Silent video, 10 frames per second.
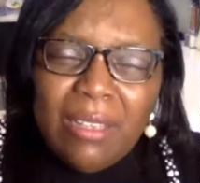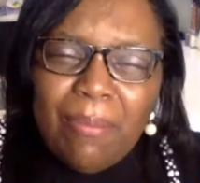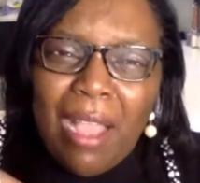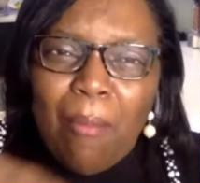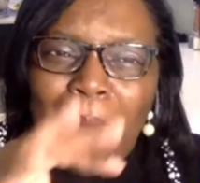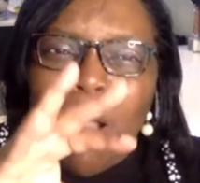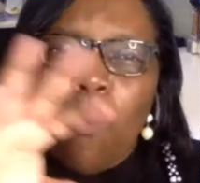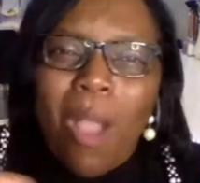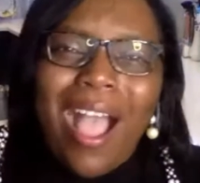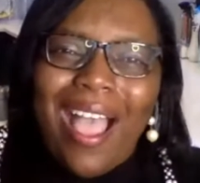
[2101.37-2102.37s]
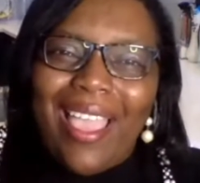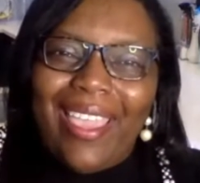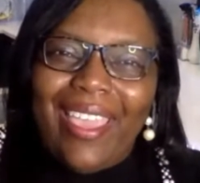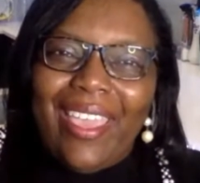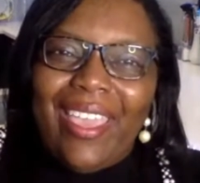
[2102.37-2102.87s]
about my why,
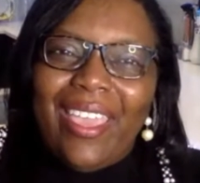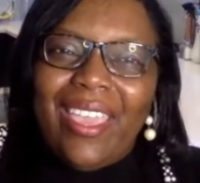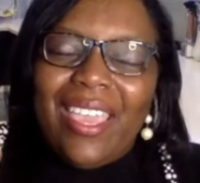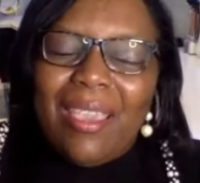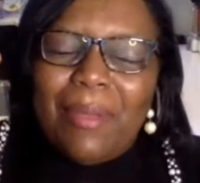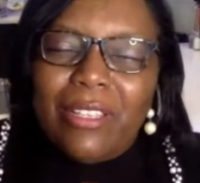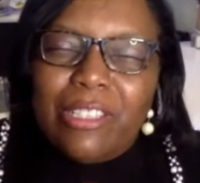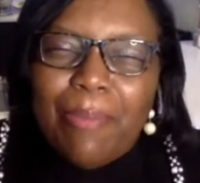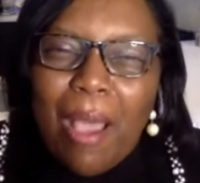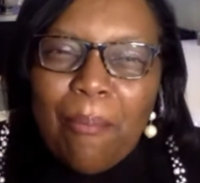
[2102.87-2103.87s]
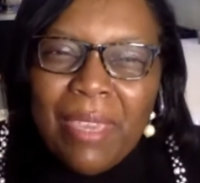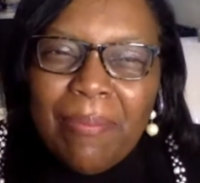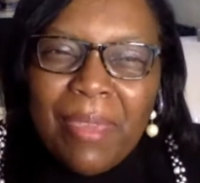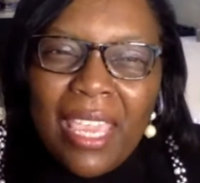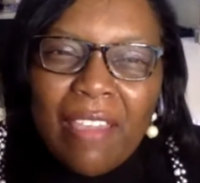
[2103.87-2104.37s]
but it's about me
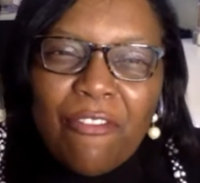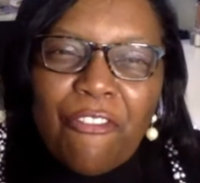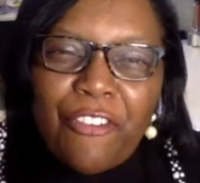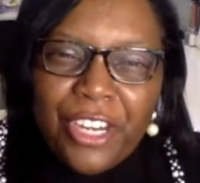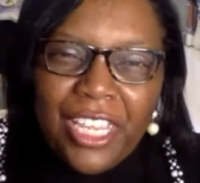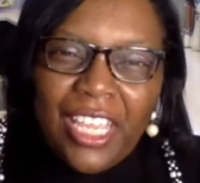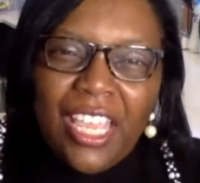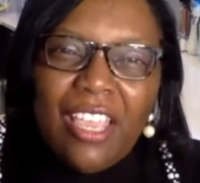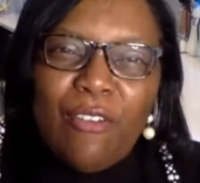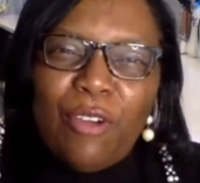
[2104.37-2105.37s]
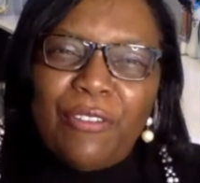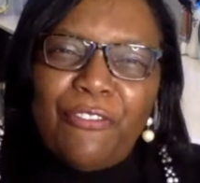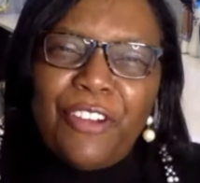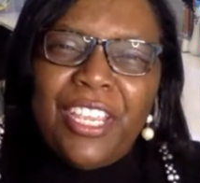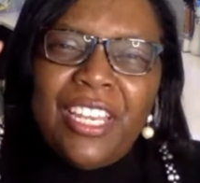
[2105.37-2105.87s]
being free, but
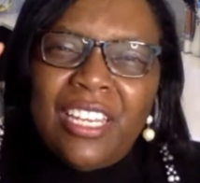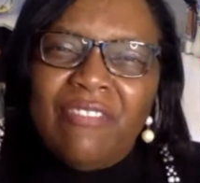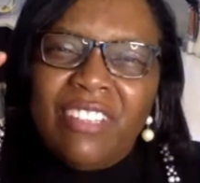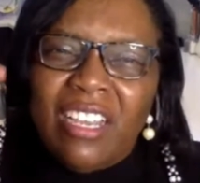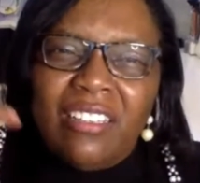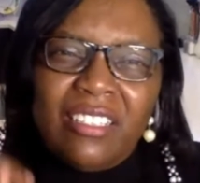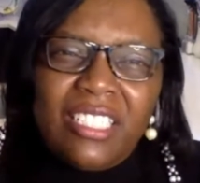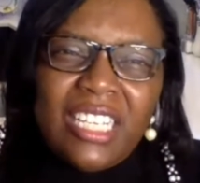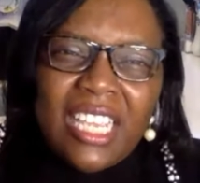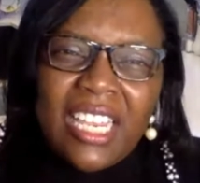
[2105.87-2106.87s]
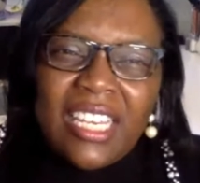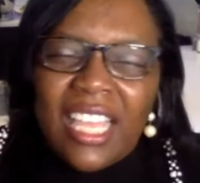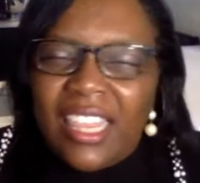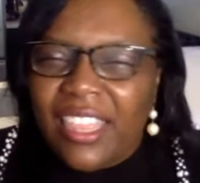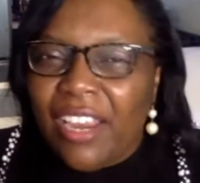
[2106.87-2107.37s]
free enough to understand
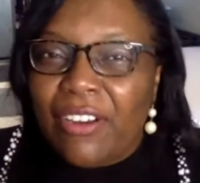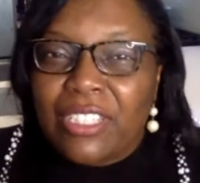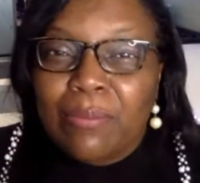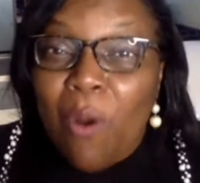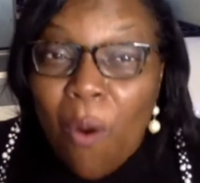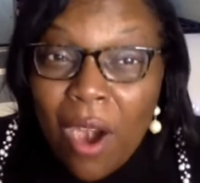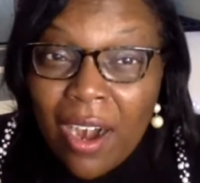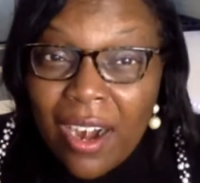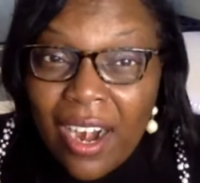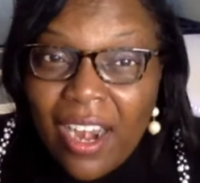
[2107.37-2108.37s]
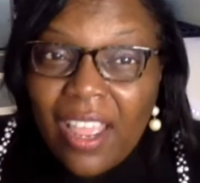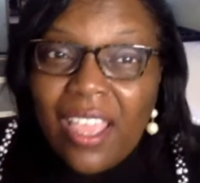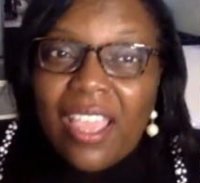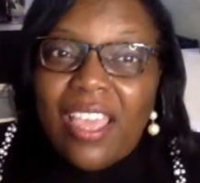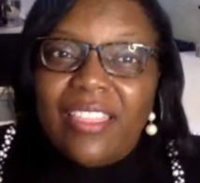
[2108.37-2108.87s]
that there is more
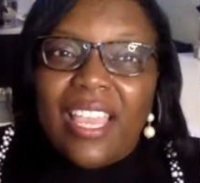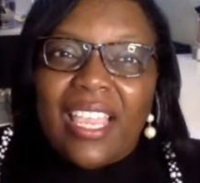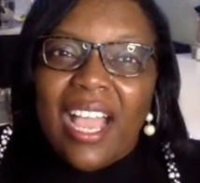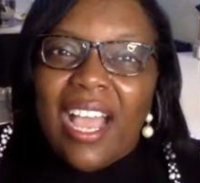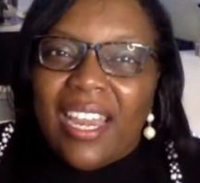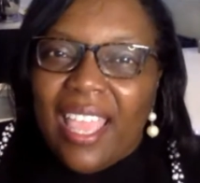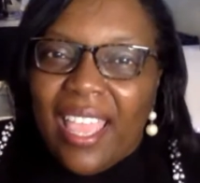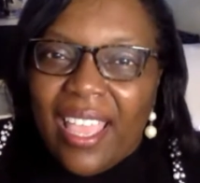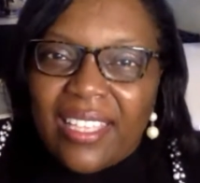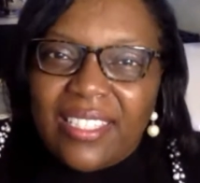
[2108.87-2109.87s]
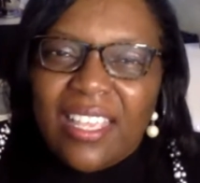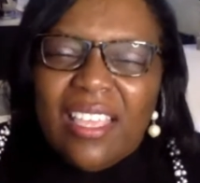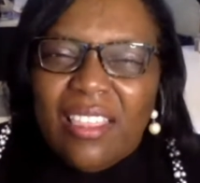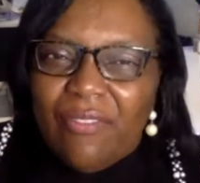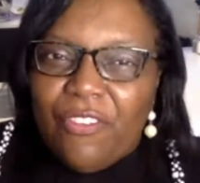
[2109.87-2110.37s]
that God has
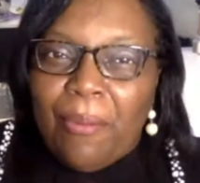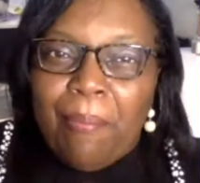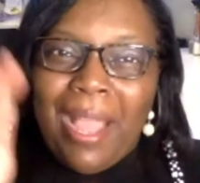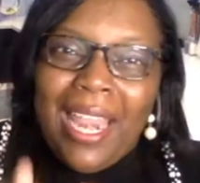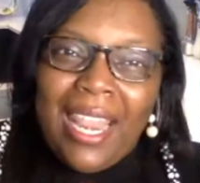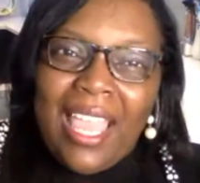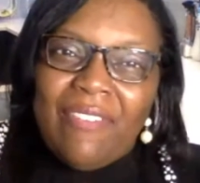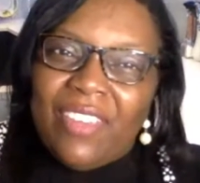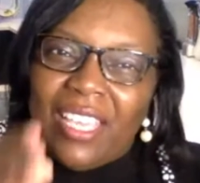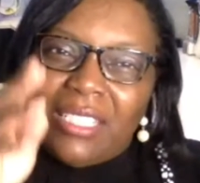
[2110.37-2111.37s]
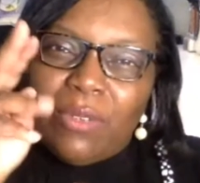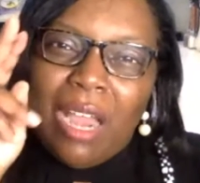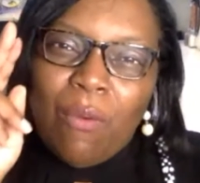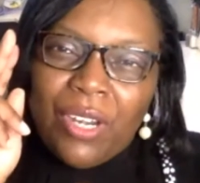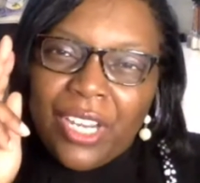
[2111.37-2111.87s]
for my life. And guess what? I
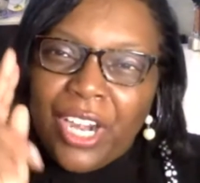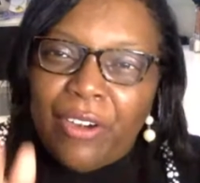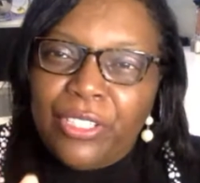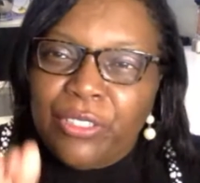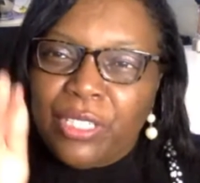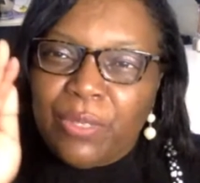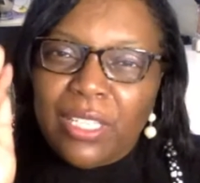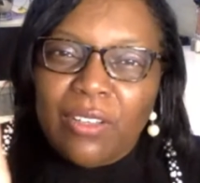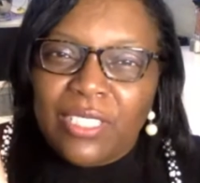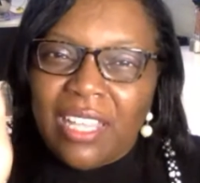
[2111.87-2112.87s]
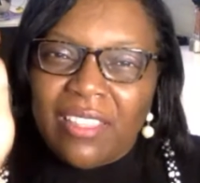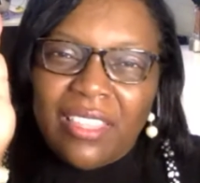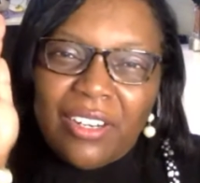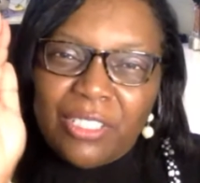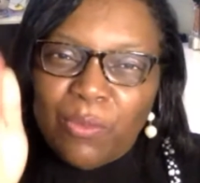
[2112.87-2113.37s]
want to encourage you as we close out that
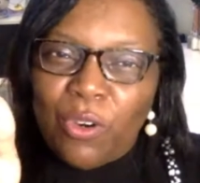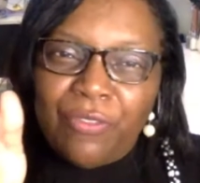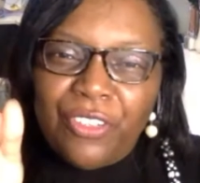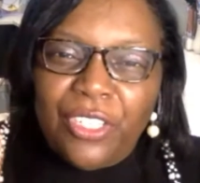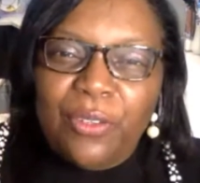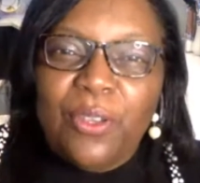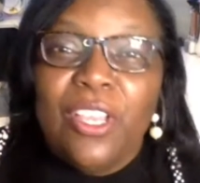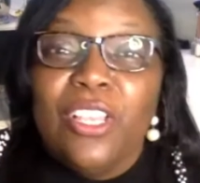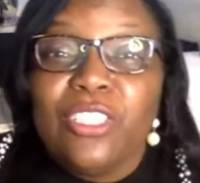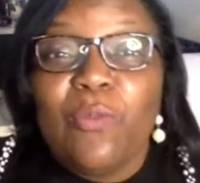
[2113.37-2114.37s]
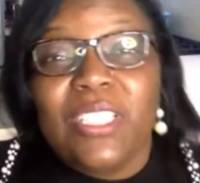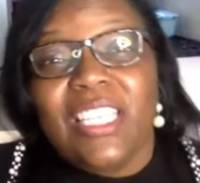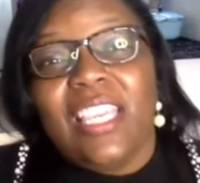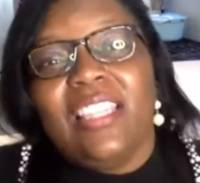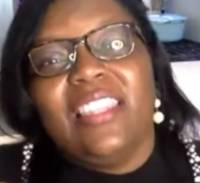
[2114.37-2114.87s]
there's more for you. So once
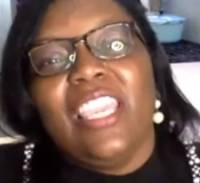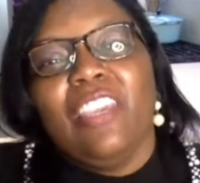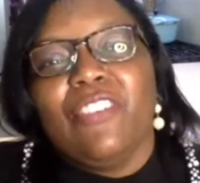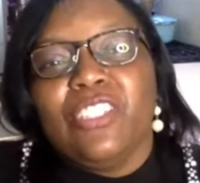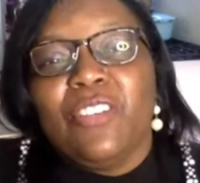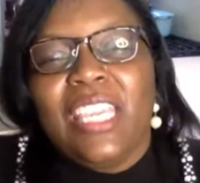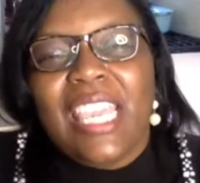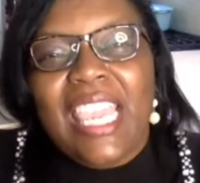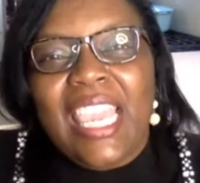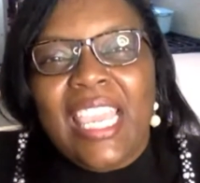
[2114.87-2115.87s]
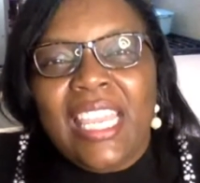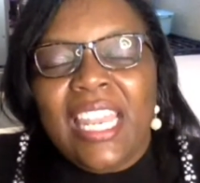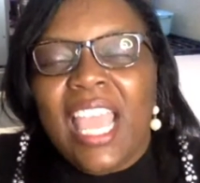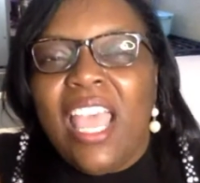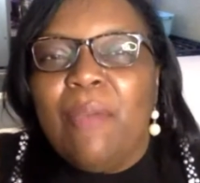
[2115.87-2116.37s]
again, thank you for tuning
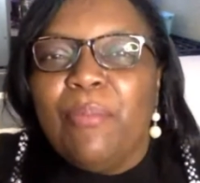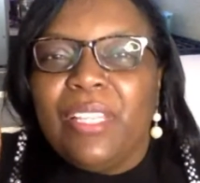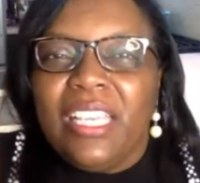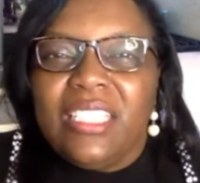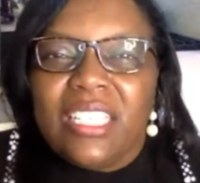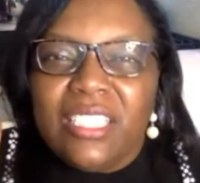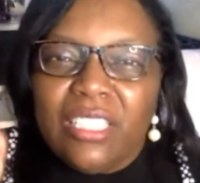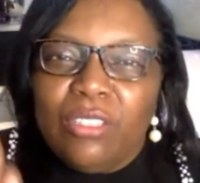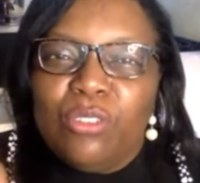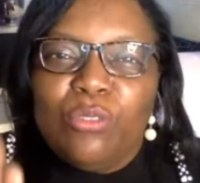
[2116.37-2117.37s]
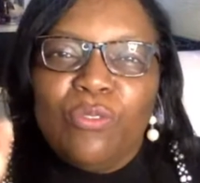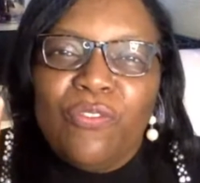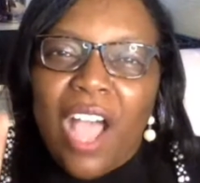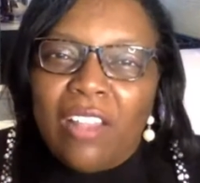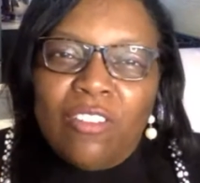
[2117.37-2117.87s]
in. Please continue to
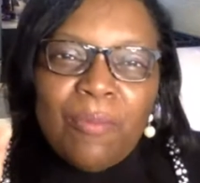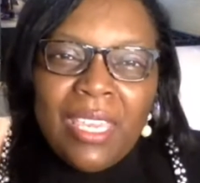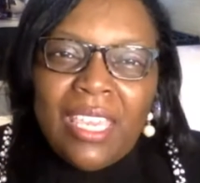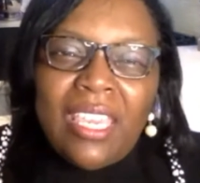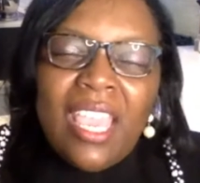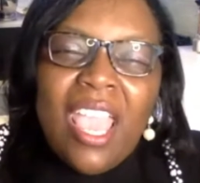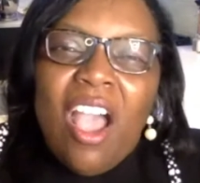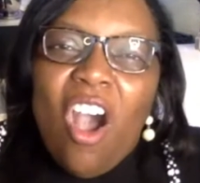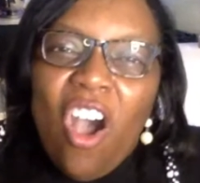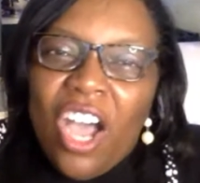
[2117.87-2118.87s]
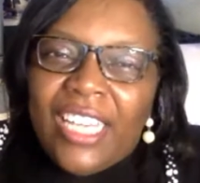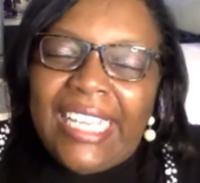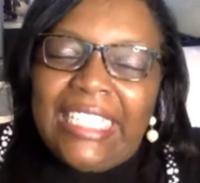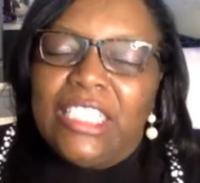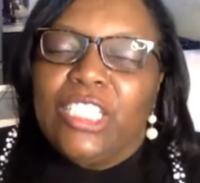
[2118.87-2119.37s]
follow me on
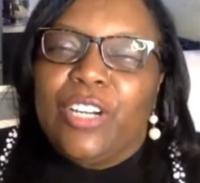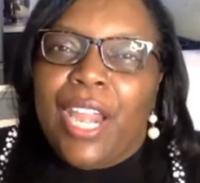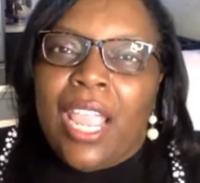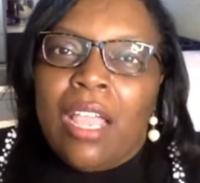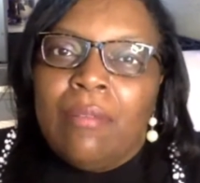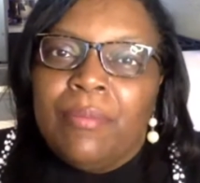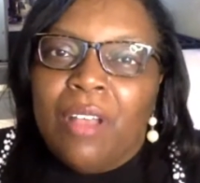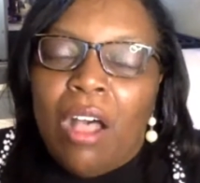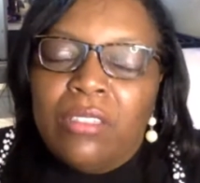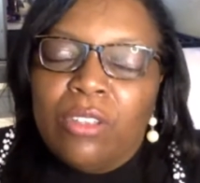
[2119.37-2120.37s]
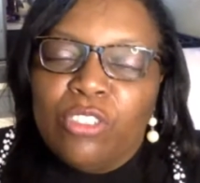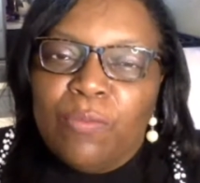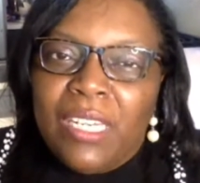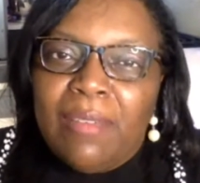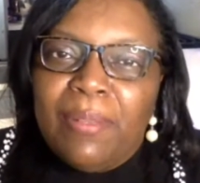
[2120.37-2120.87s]
Instagram, all social
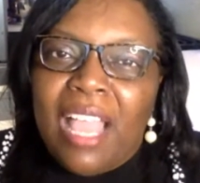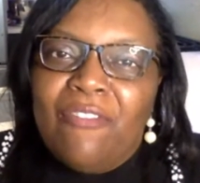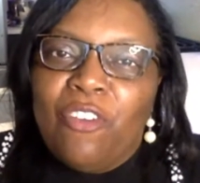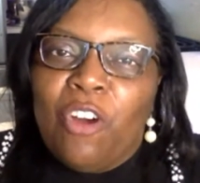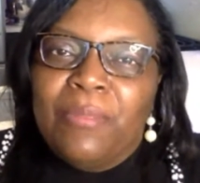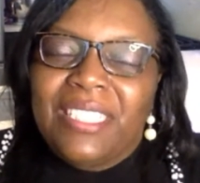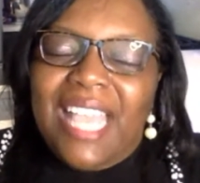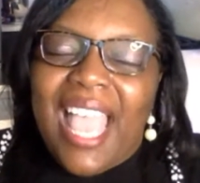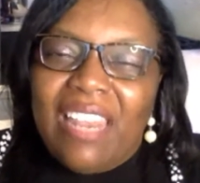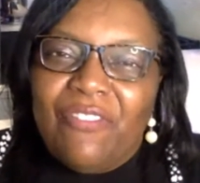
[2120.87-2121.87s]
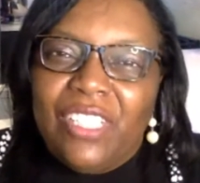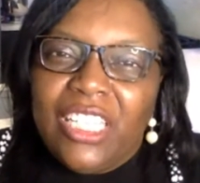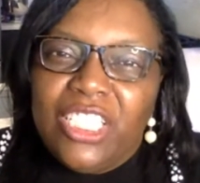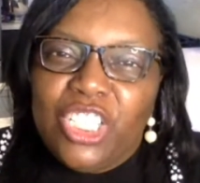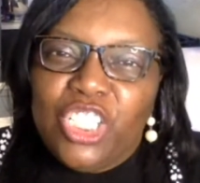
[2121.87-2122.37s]
media platforms at
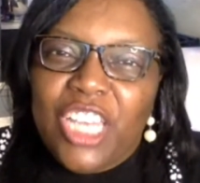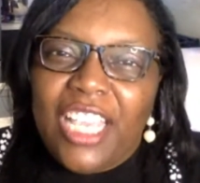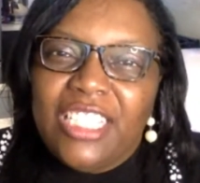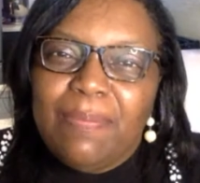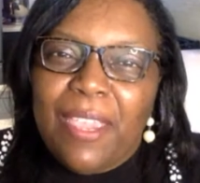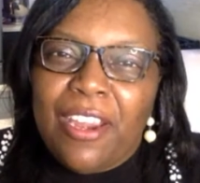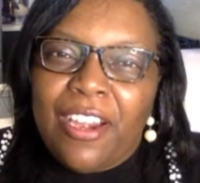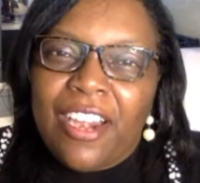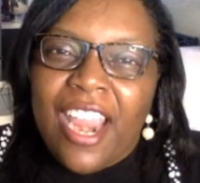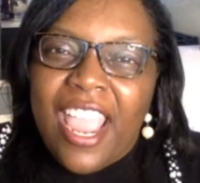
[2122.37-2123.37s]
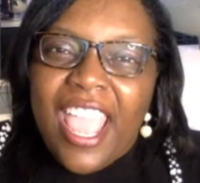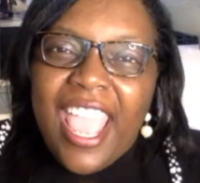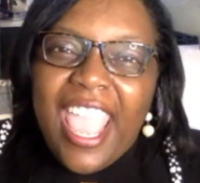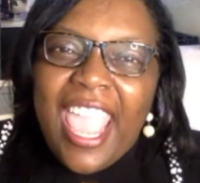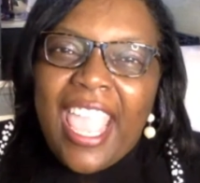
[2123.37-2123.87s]
Felicia Shakespeare.
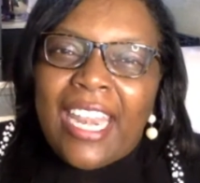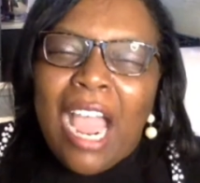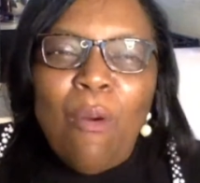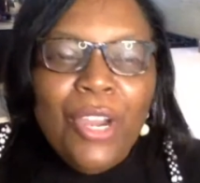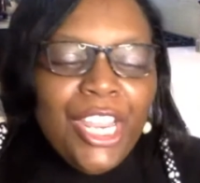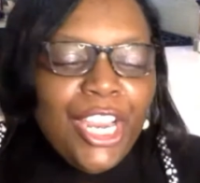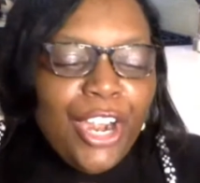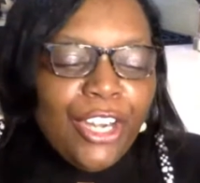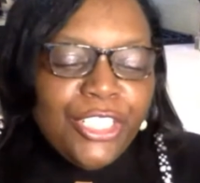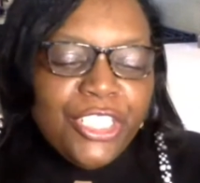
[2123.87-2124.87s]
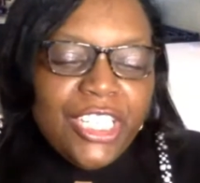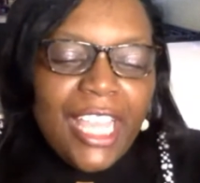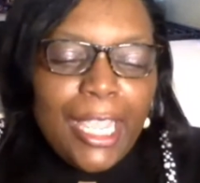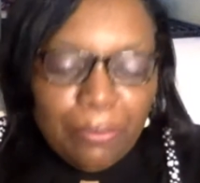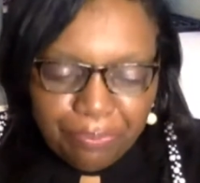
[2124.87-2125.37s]
And I want to encourage you
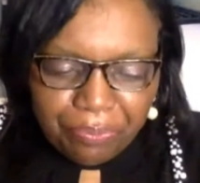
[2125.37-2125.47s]
today,